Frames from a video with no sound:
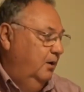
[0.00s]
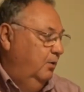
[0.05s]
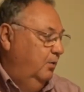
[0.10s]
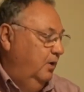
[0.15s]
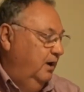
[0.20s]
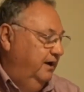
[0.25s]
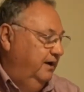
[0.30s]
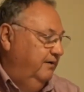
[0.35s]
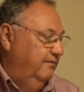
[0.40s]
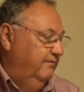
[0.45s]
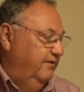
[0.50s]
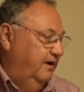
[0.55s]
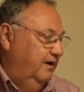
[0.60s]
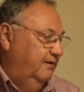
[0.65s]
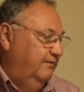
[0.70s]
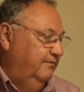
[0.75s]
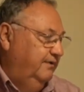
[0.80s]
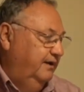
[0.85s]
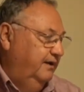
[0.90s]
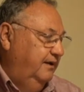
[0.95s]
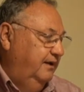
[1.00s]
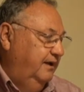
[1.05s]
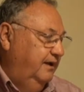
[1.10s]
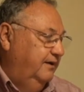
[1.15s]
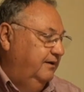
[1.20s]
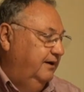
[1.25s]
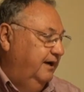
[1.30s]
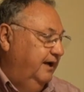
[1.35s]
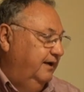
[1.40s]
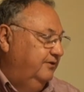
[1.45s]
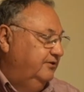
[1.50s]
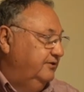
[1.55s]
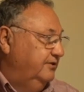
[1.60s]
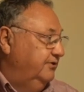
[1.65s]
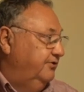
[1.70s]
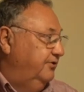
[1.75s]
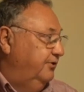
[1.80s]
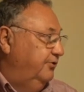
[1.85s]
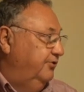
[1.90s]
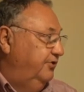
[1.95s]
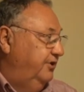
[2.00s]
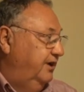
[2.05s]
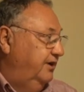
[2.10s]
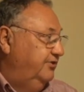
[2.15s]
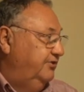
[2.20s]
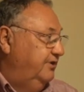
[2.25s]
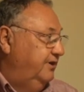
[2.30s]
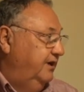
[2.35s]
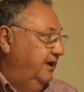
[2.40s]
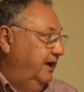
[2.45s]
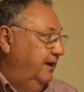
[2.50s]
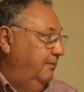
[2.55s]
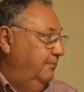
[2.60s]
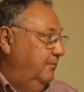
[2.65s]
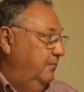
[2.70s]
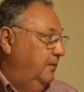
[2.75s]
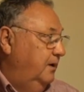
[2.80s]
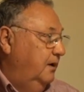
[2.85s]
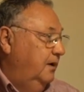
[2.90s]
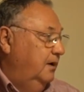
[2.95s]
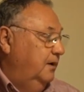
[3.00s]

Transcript: quite involved in the International Association of Game